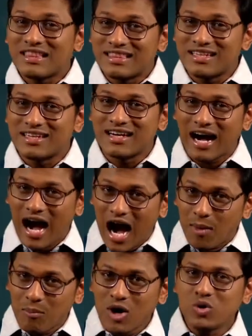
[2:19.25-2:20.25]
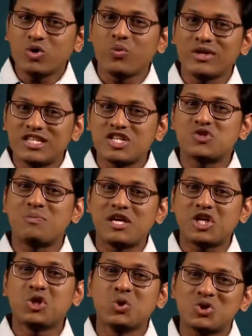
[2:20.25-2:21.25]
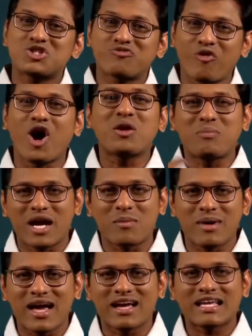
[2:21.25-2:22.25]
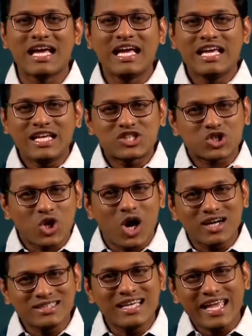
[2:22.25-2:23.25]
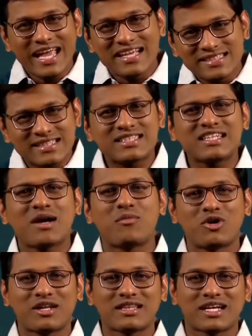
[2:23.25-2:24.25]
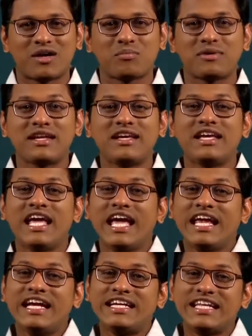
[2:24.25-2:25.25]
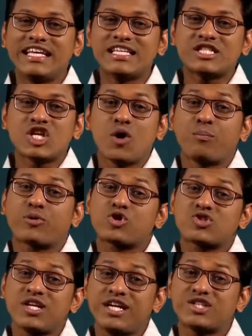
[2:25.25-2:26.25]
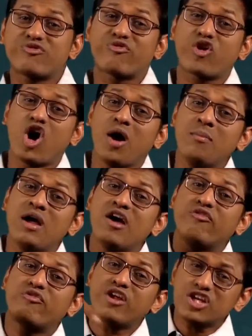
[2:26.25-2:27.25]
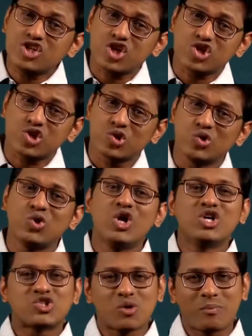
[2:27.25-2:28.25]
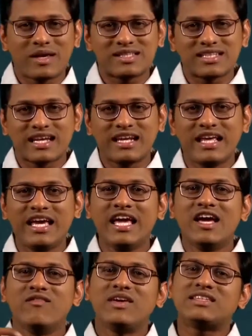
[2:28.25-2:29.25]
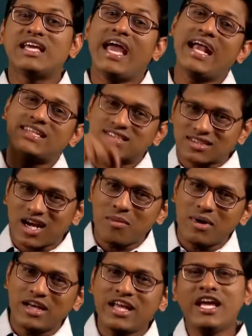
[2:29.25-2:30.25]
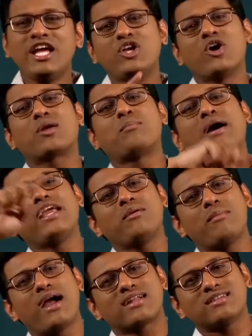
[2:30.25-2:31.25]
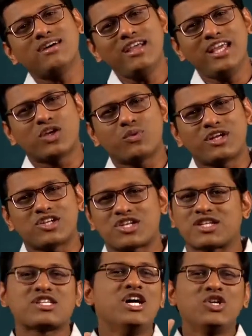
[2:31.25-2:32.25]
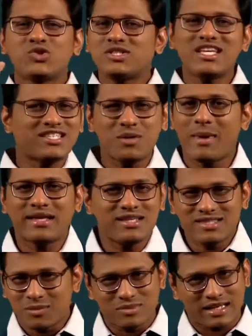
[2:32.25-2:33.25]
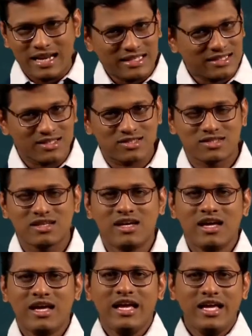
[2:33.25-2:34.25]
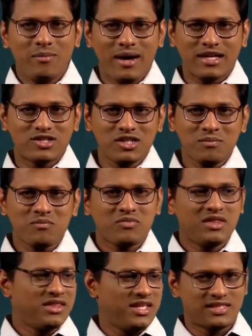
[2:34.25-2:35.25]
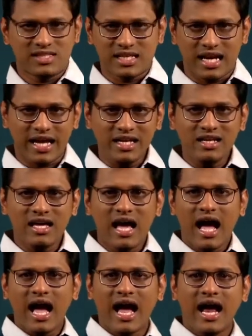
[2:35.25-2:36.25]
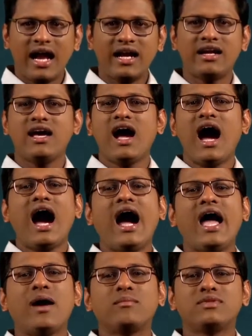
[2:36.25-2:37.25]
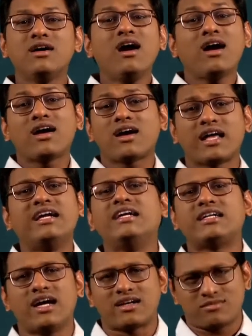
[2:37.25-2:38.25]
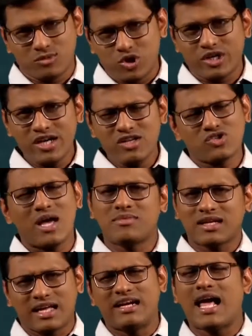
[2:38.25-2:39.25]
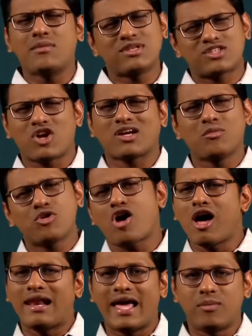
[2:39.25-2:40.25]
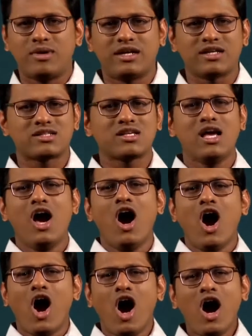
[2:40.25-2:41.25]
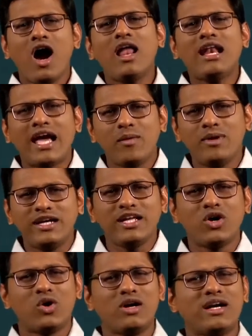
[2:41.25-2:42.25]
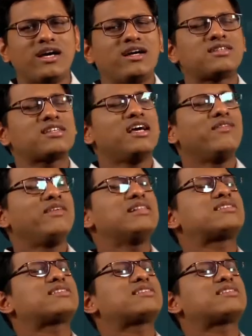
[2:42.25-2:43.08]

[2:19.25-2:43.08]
the amount which is being used for buyback is not the existing amount in the company, it is proceeds from fresh issue. So basically, with extra money you are buying back the equity shares. So just imagine something like this. Imagine this is the line and I am the creditor. Okay, so I'm just talking about all liabilities. All liability holders will